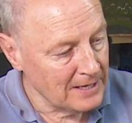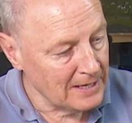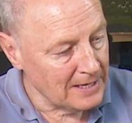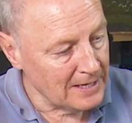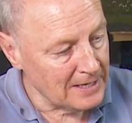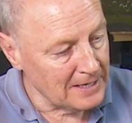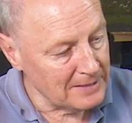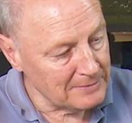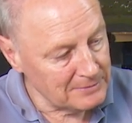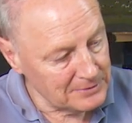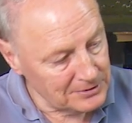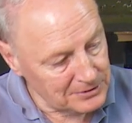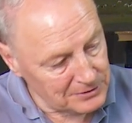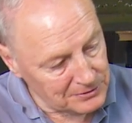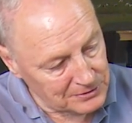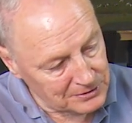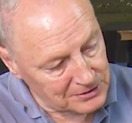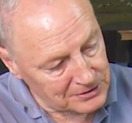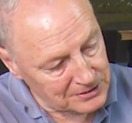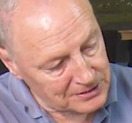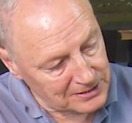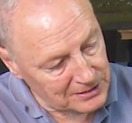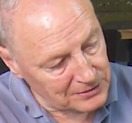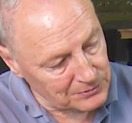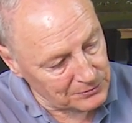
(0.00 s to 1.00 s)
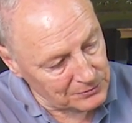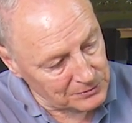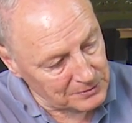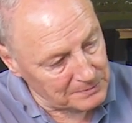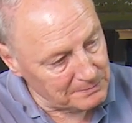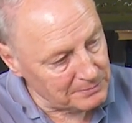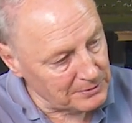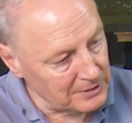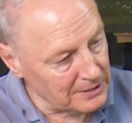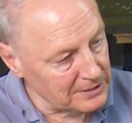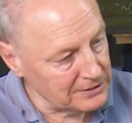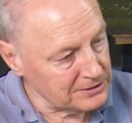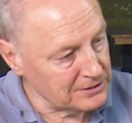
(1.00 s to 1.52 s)
um, and you can see all the
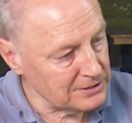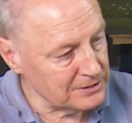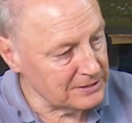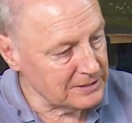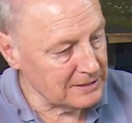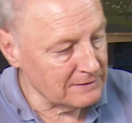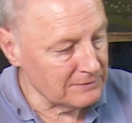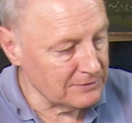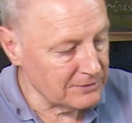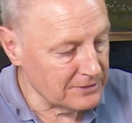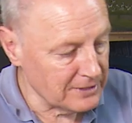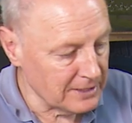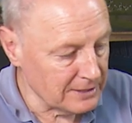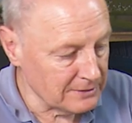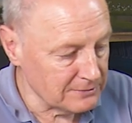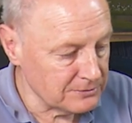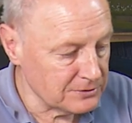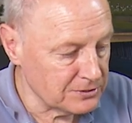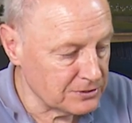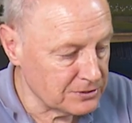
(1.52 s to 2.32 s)
branches and everything else.